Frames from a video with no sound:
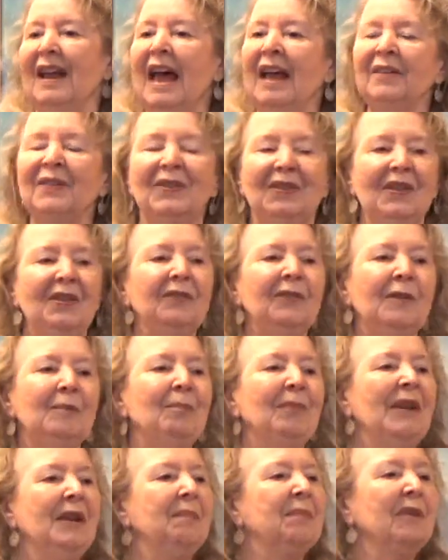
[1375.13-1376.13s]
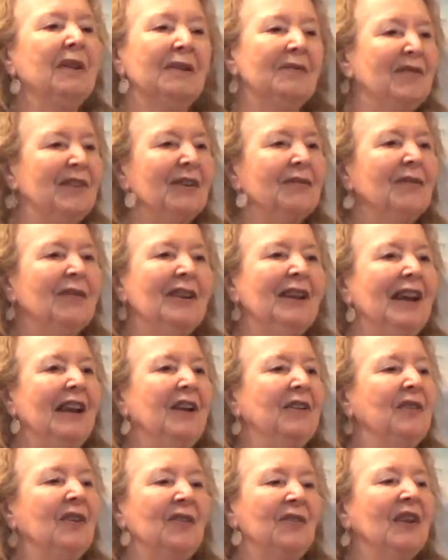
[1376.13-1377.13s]
as different people of different
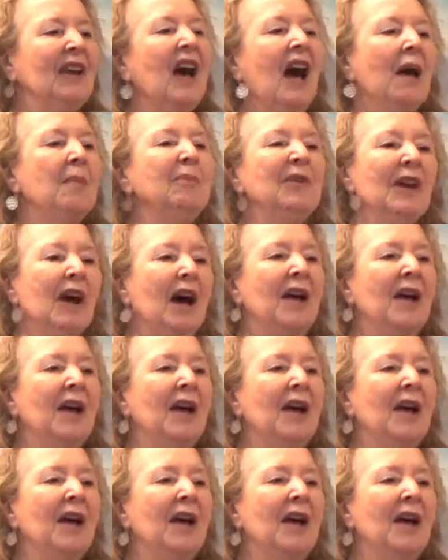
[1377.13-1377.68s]
ages come to